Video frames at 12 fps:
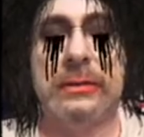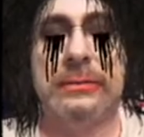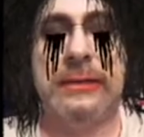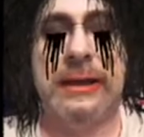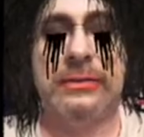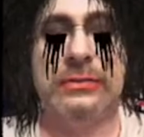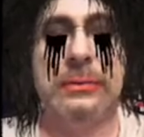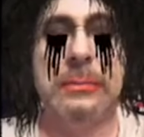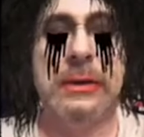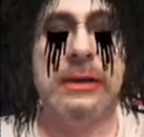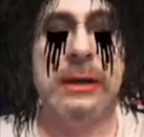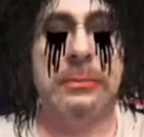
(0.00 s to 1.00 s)
that's the
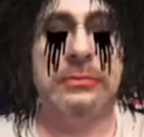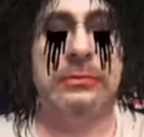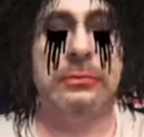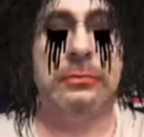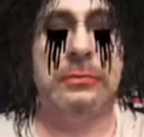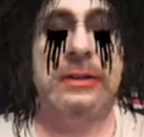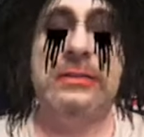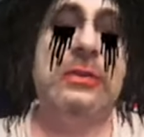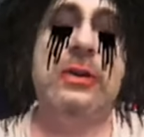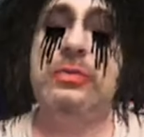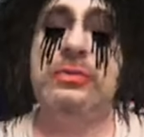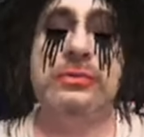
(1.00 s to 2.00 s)
makeup story, that's the
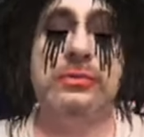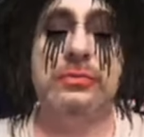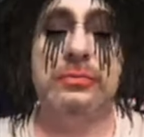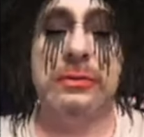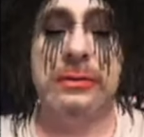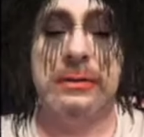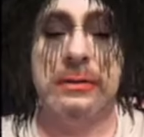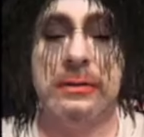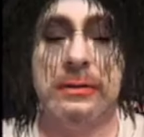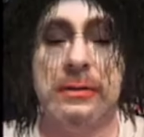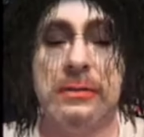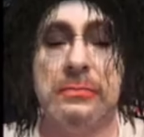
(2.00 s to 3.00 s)
whole story.
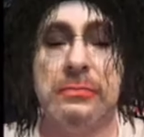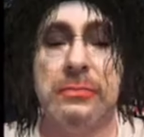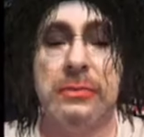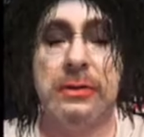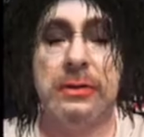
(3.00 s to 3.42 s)
Um,